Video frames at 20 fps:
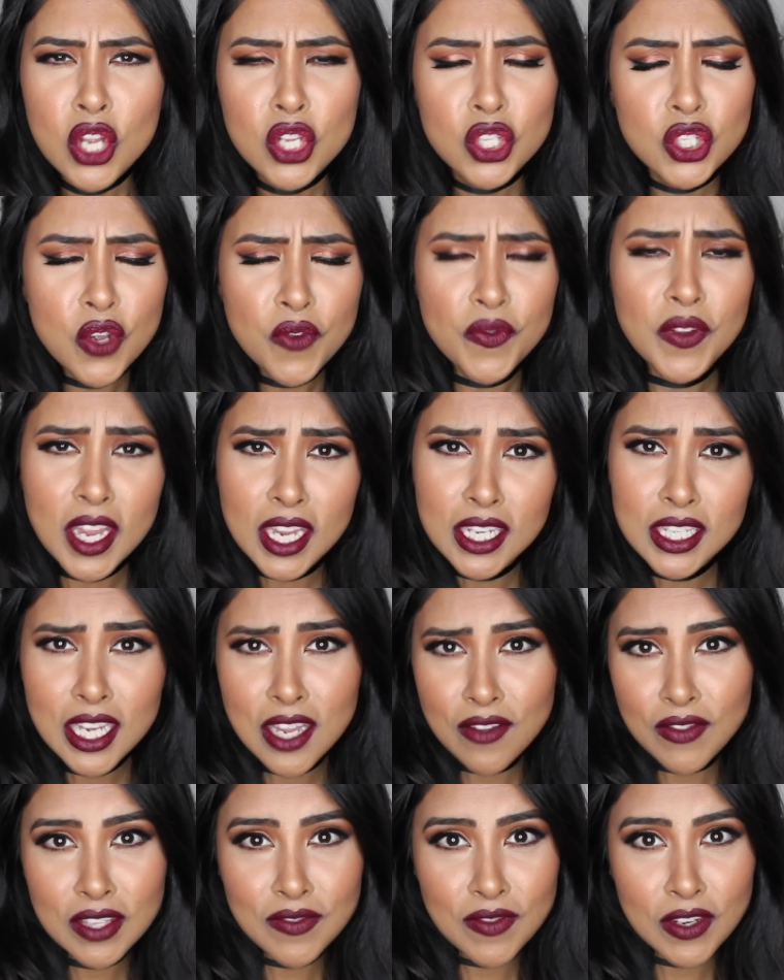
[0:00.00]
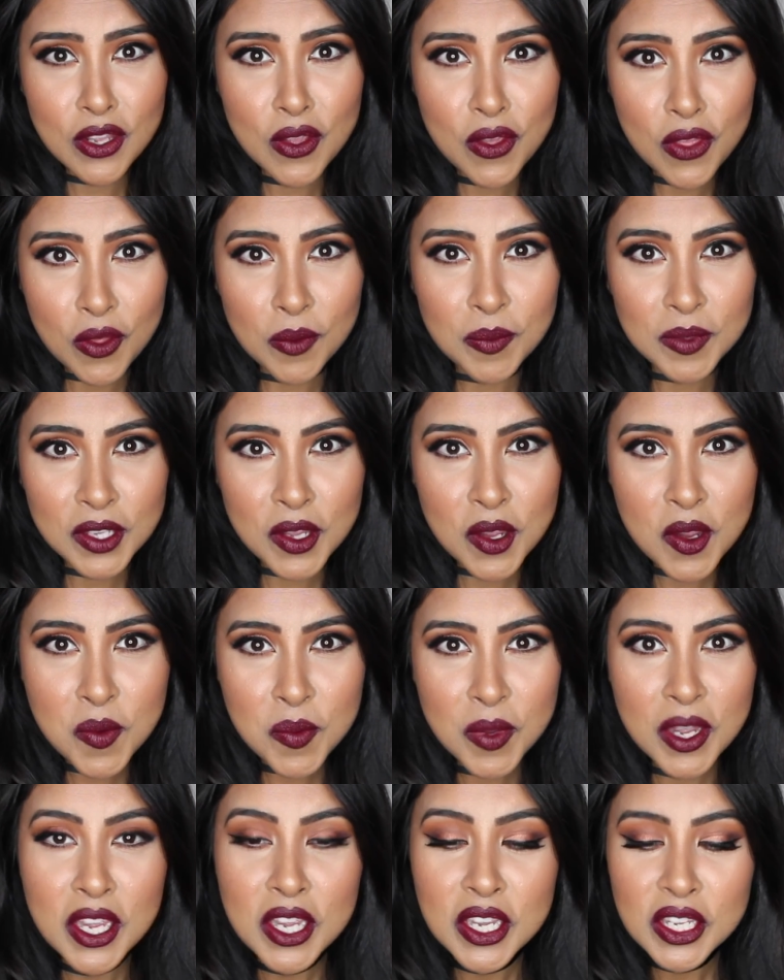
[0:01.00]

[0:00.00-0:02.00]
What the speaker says: don't forget to give this video a thumbs up,